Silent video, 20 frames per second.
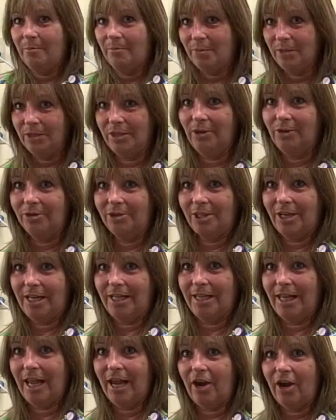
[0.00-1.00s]
put those
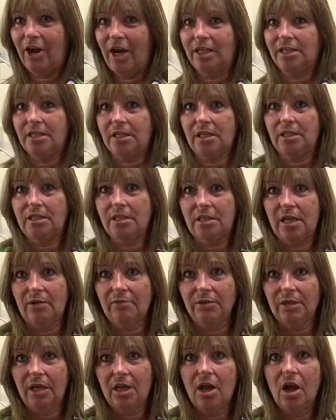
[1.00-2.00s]
on there and said, stay
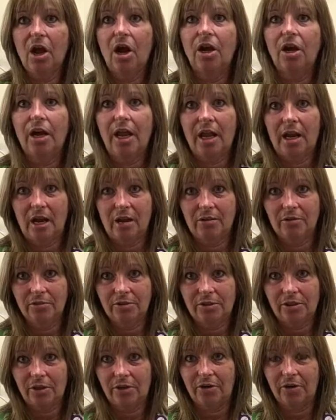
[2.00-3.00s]
with the cart and I'll go
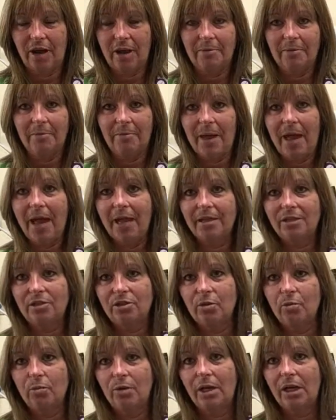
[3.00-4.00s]
start grabbing bags.
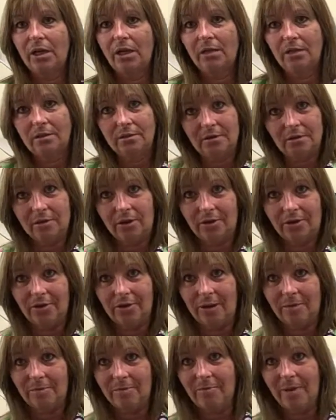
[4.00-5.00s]
So we started
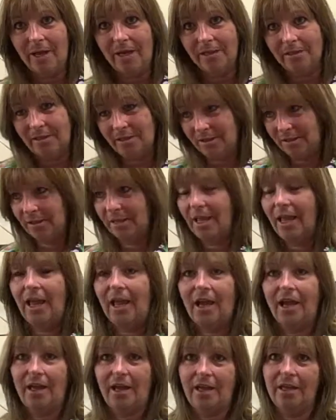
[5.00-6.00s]
grabbing bags,
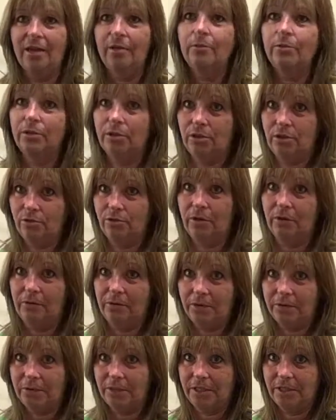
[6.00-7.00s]
and it was a
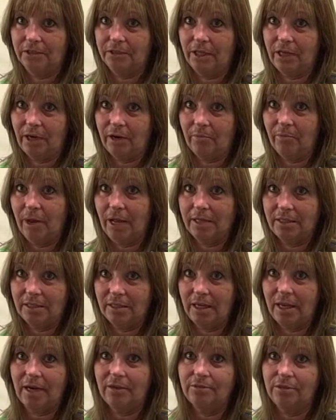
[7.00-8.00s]
2-hour ordeal to get our bags
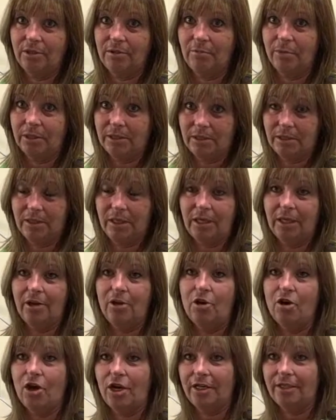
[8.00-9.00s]
and get out to the bus and get
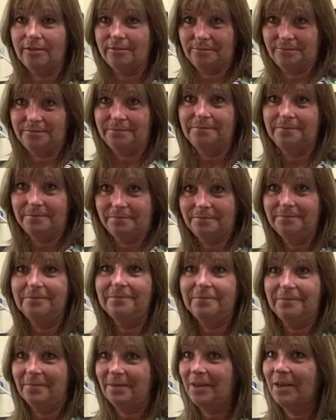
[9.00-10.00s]
going.
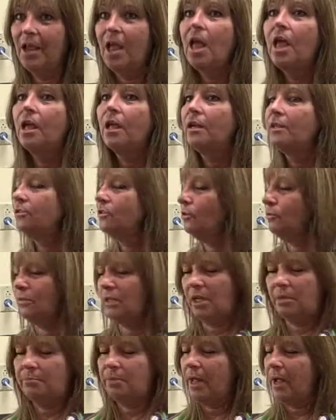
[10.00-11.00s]
Wow. Don't
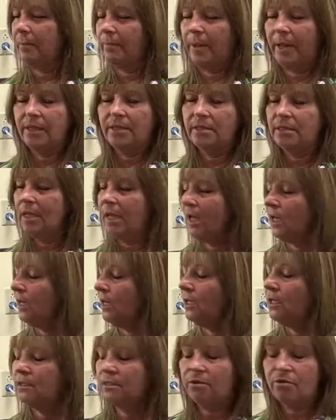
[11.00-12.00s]
take black bags to
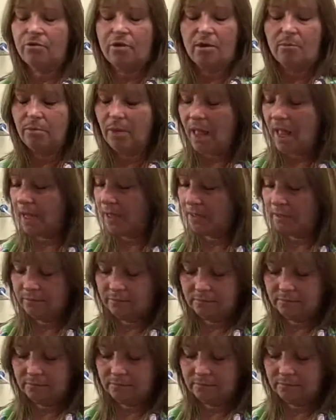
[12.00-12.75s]
Haiti because they're all black.